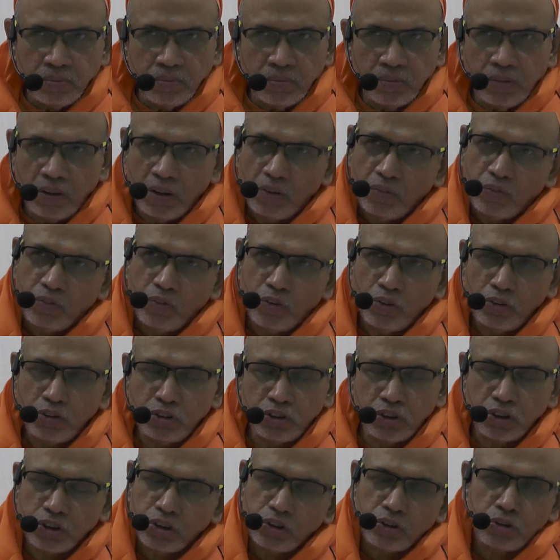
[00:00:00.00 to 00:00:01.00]
Therefore,
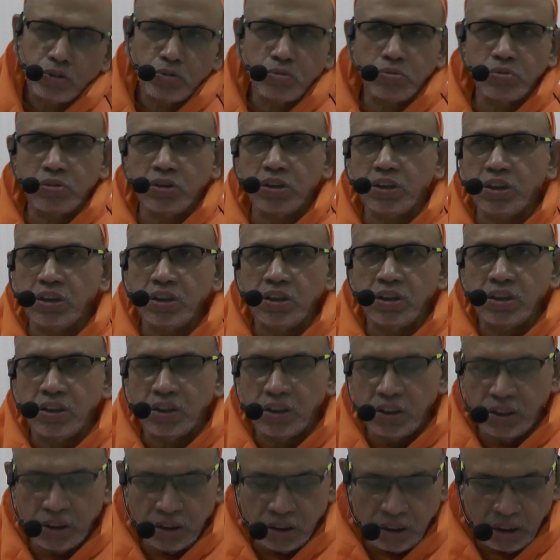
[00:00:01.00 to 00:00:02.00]
chitta shuddhi
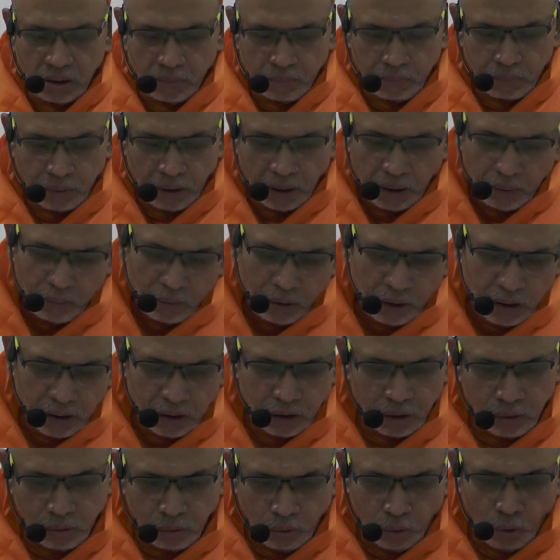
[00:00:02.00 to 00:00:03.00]
is a
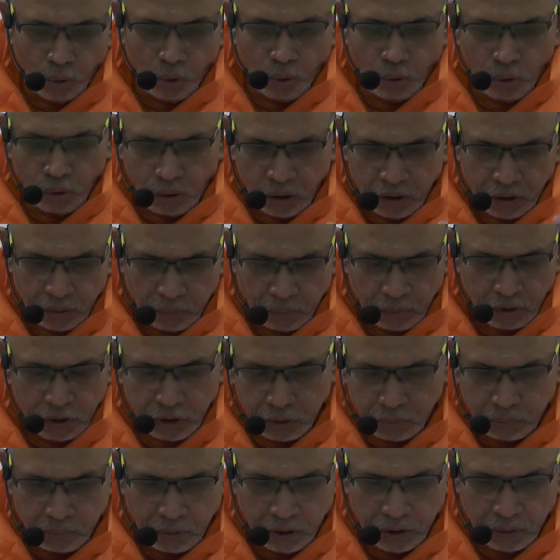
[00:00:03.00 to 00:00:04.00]
primary goal. It
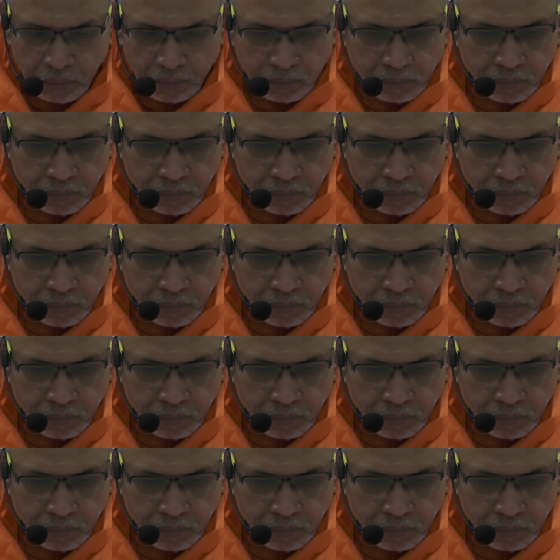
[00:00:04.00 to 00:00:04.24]
must be.